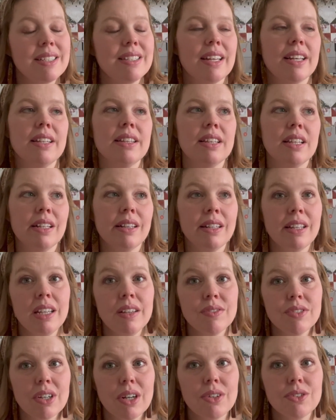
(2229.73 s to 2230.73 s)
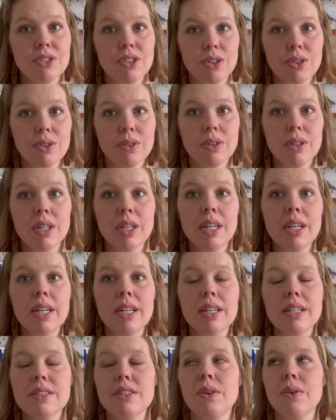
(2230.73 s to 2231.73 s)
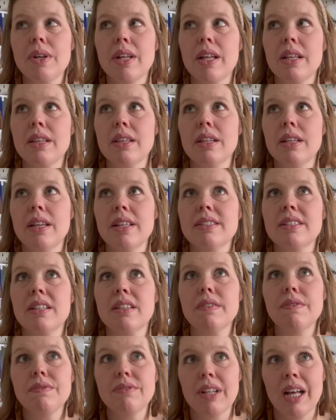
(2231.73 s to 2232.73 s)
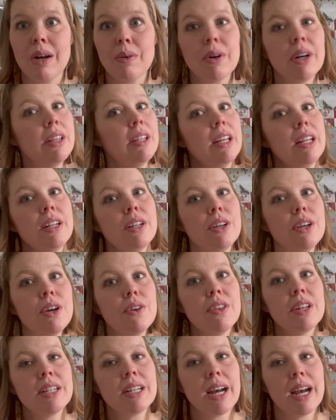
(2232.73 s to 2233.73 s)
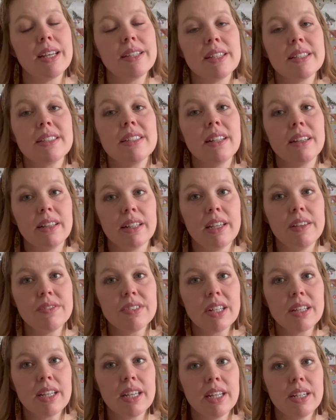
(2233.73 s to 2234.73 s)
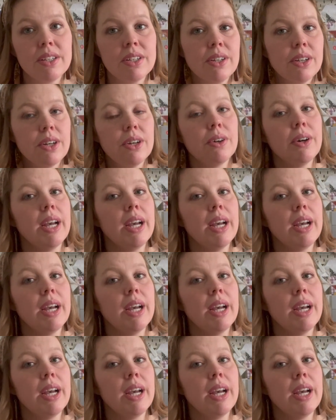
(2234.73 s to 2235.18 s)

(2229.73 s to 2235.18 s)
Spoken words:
Like the leaves also, so it's not the flower on the indigo that dies, it's the leaves on the indigo.